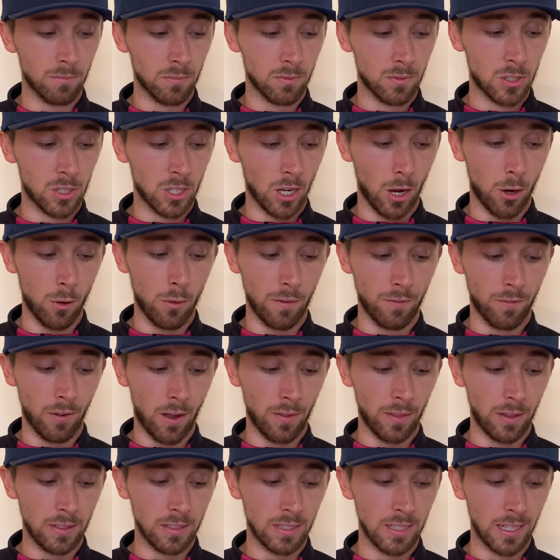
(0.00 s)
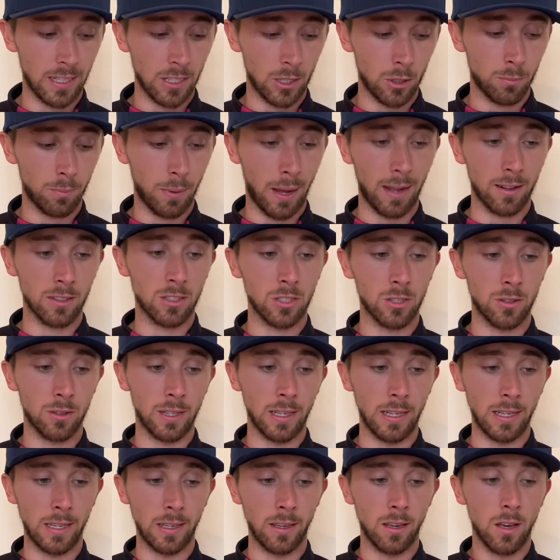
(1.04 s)
So if I then take you back to
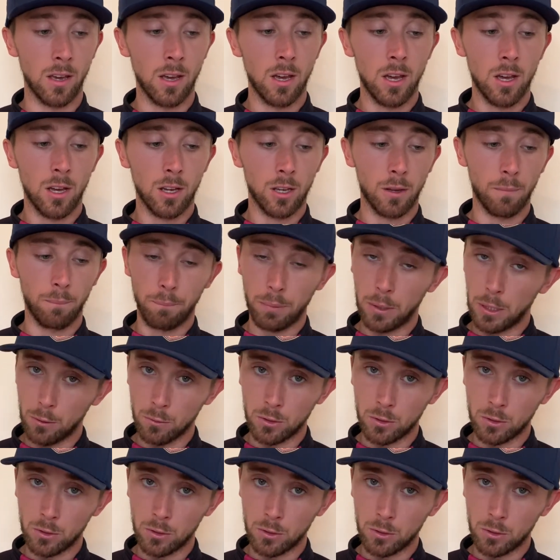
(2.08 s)
the computer